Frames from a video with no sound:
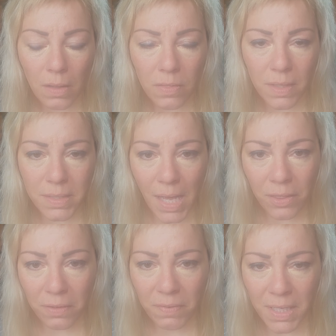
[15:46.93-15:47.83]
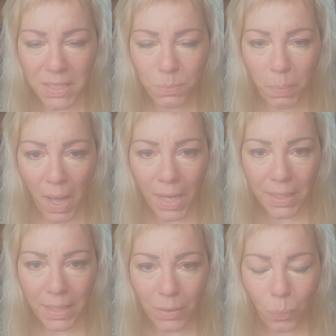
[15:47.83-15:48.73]
The death of his
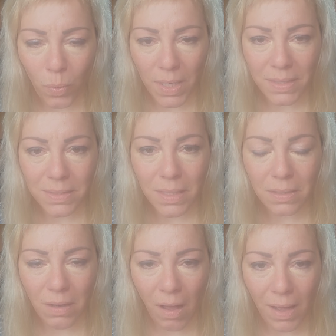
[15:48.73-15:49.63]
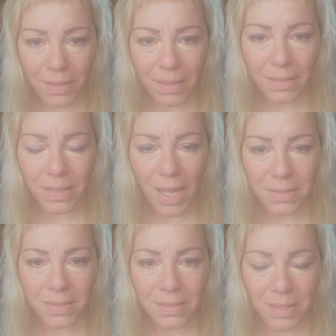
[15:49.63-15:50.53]
body was not
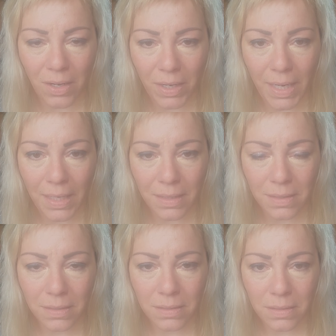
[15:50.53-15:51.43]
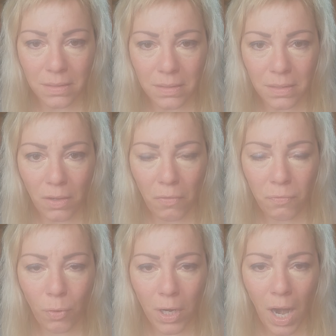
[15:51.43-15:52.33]
necessary
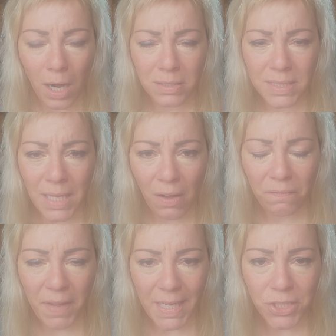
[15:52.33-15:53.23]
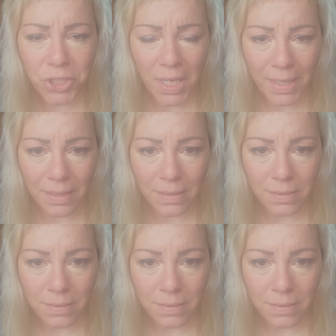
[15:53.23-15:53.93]
for our salvation.